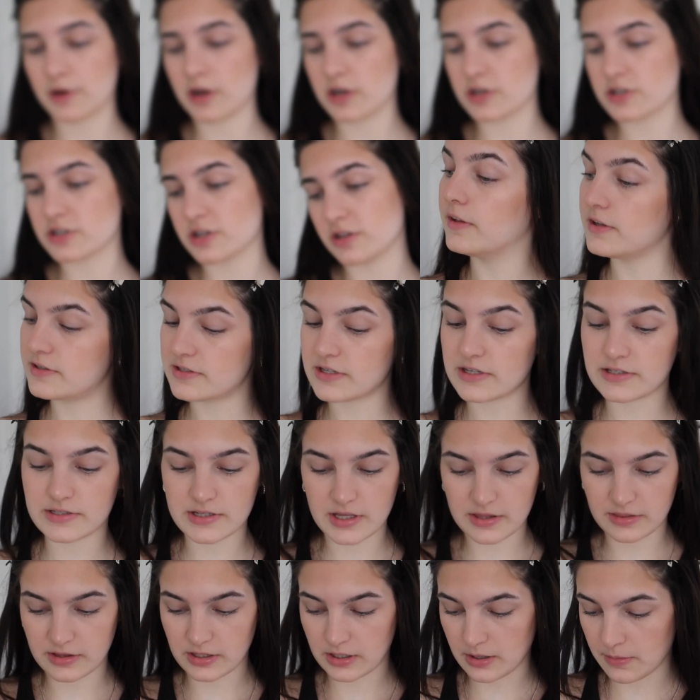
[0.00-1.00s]
brush. This is
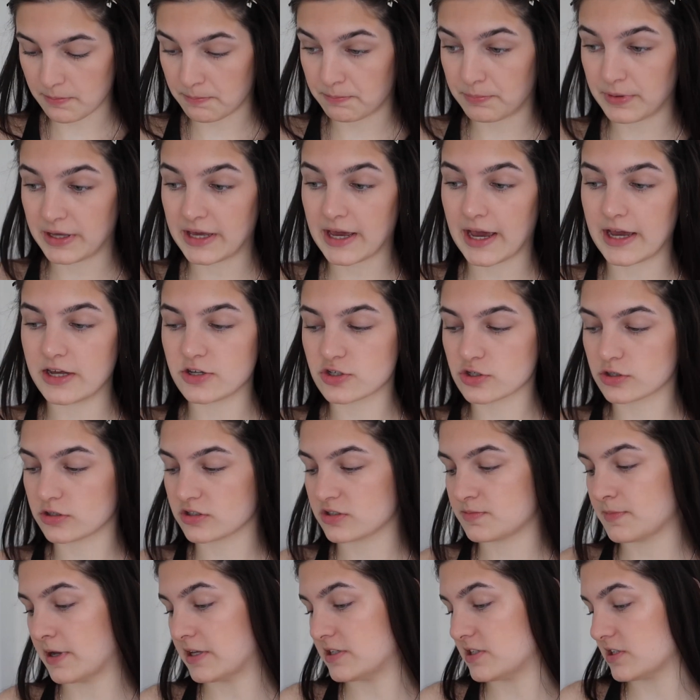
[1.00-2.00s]
the BH
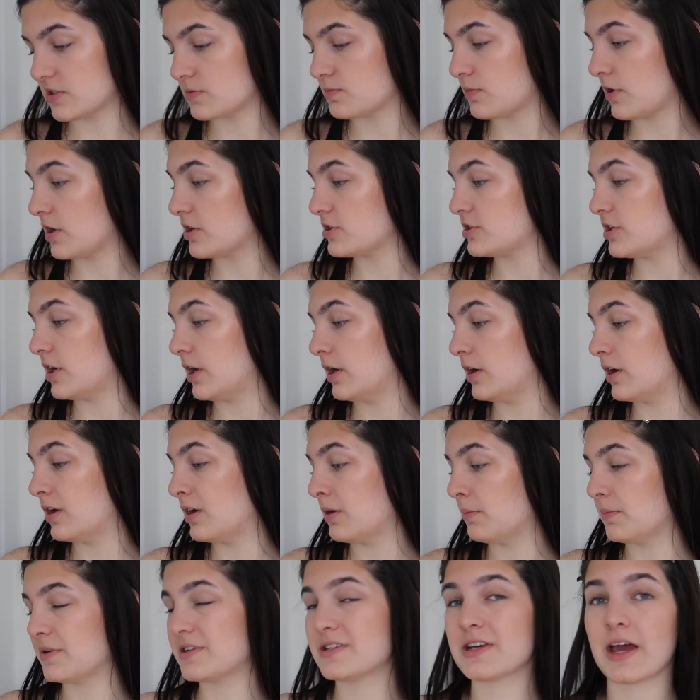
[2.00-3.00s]
Cosmetics brush in
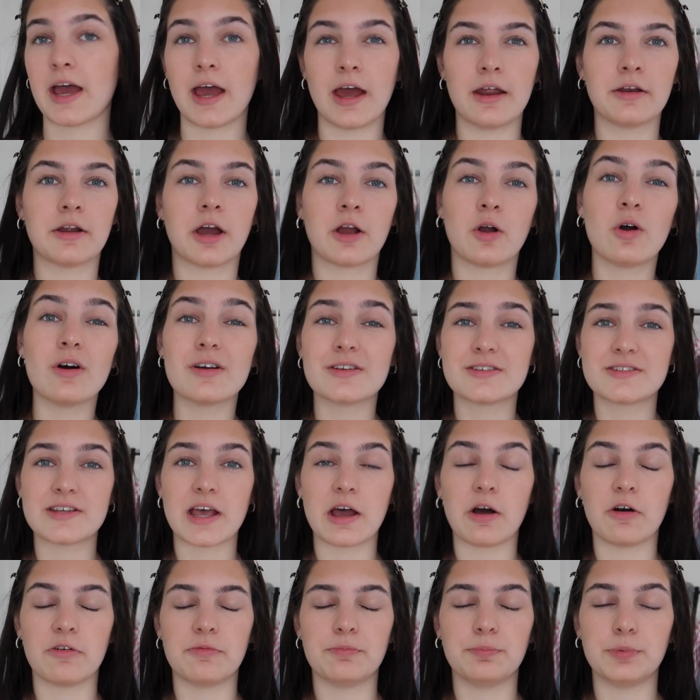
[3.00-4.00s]
number 10. I got a
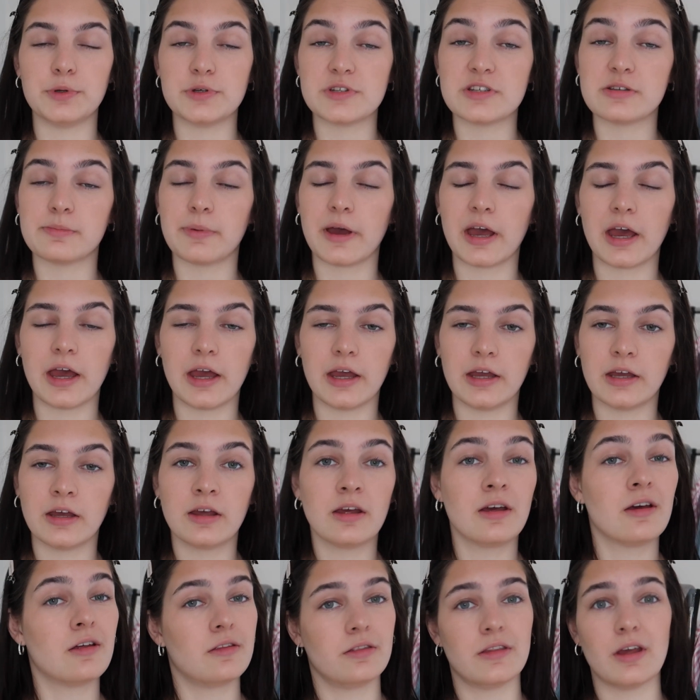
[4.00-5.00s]
set off Beauty Bay.
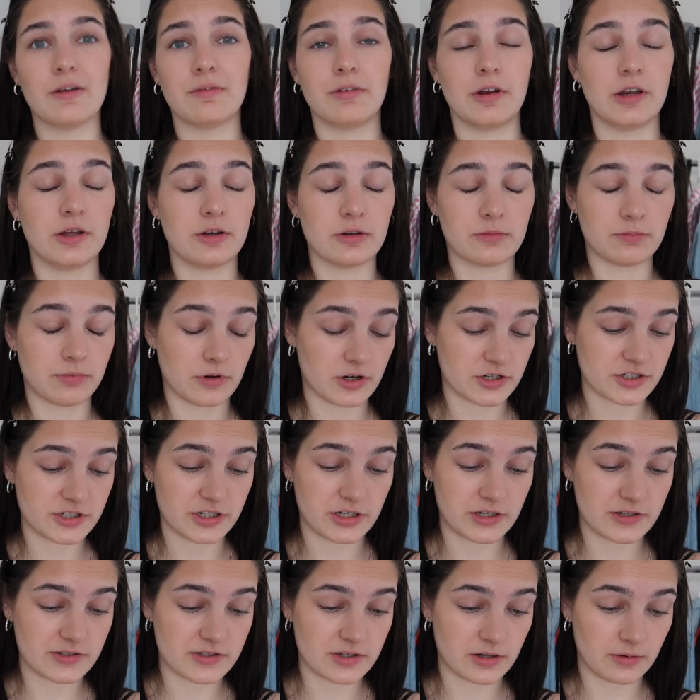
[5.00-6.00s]
They're really good
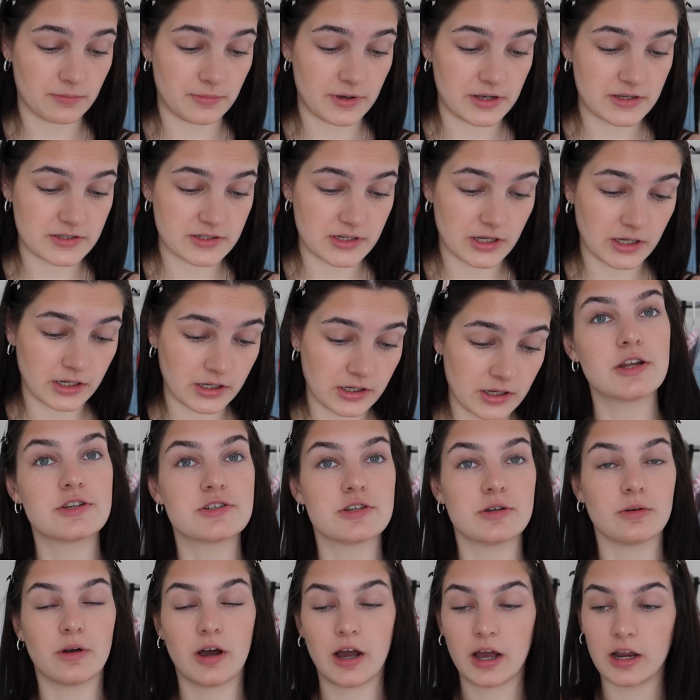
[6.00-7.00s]
brushes, they're amazing.
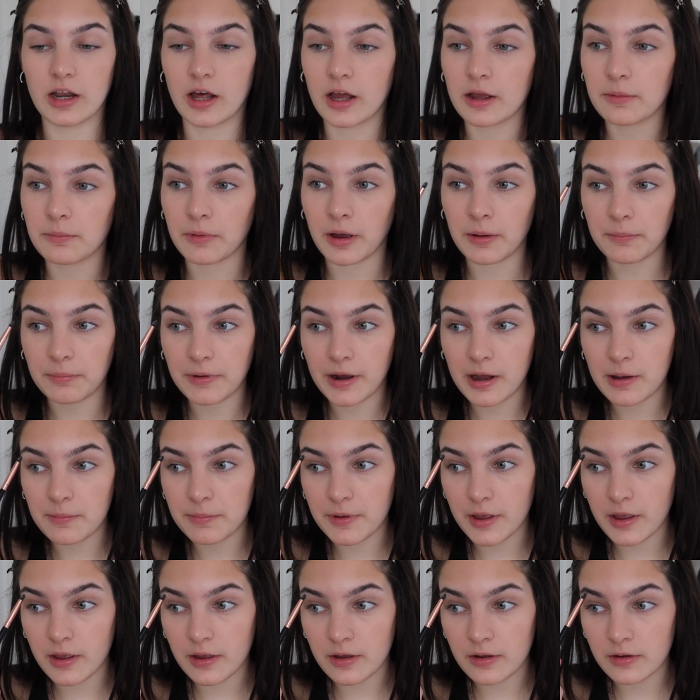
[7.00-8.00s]
To highlight my brow
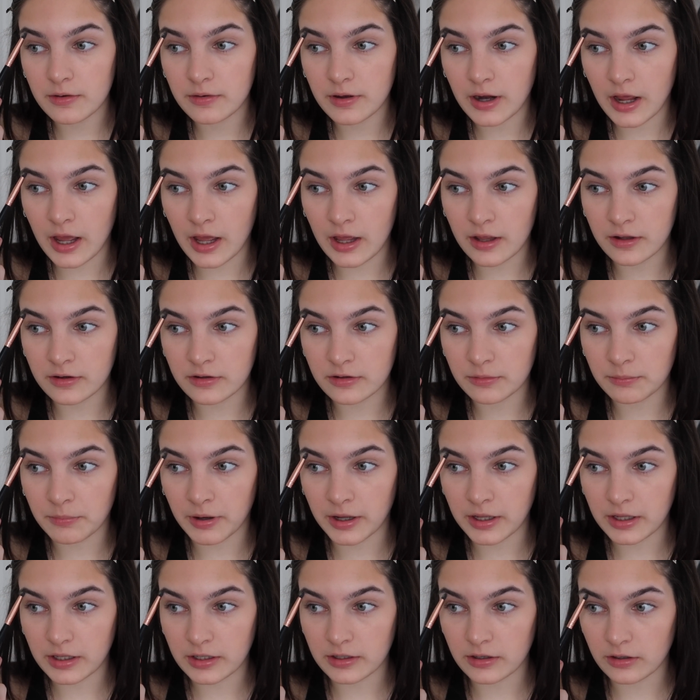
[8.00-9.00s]
bone and
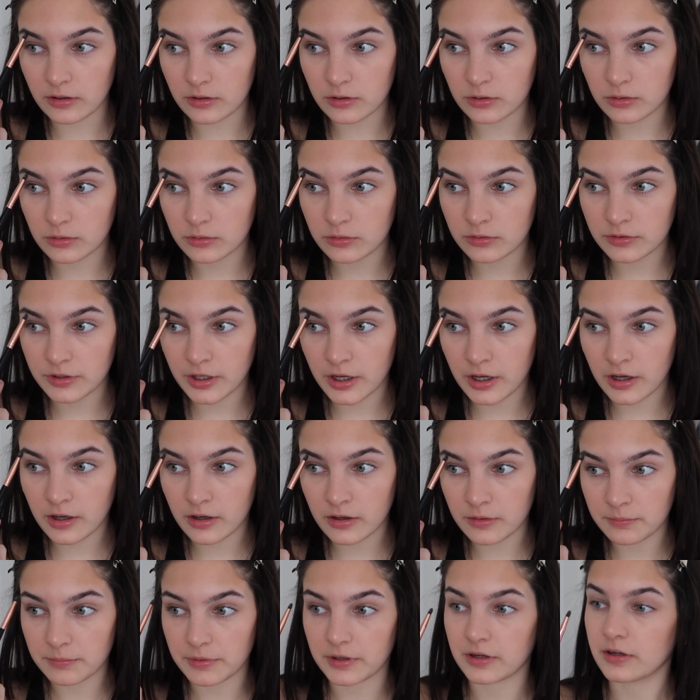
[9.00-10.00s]
my inner
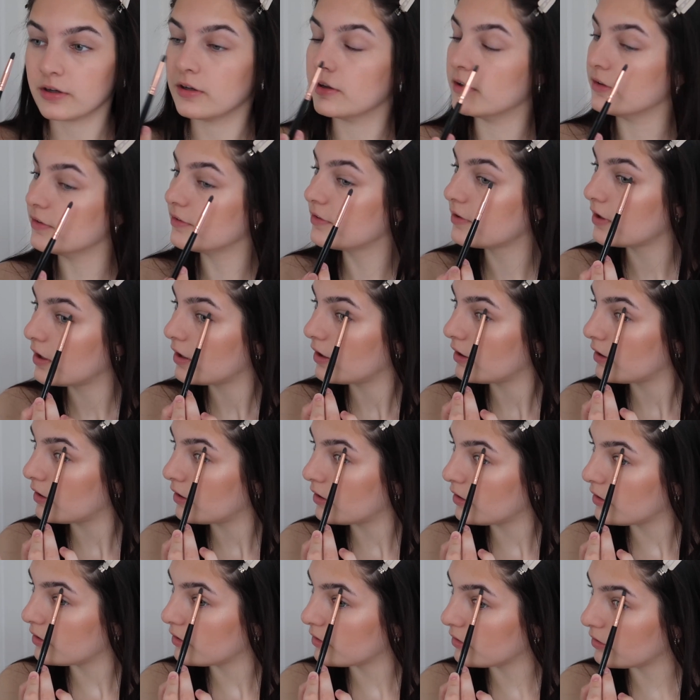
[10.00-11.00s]
corner because
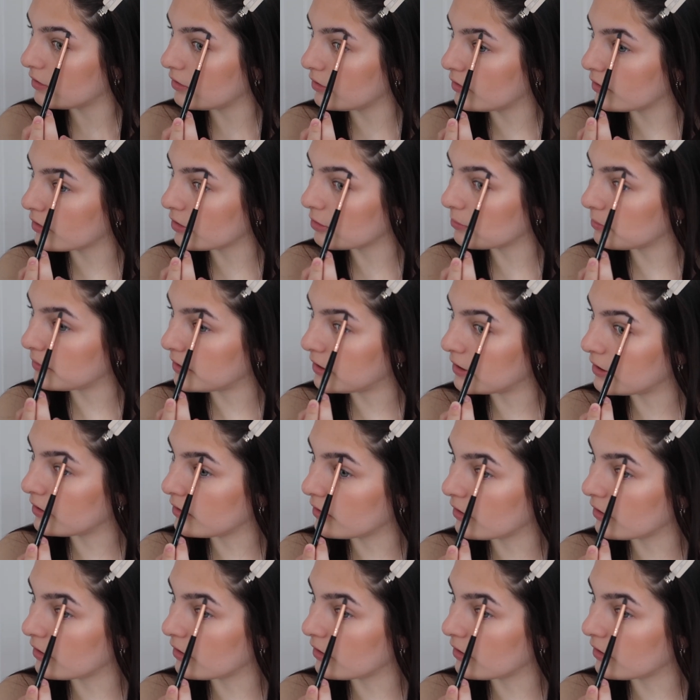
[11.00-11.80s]
I've got to be